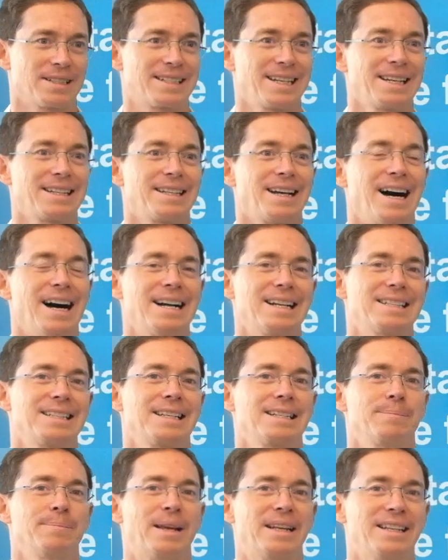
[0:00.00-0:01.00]
Data
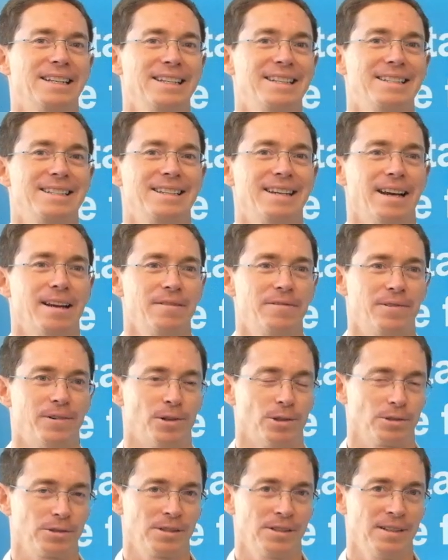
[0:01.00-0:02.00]
Access Made Easy
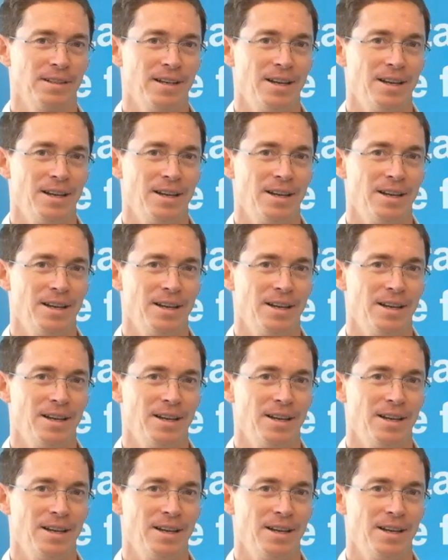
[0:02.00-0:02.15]
effort,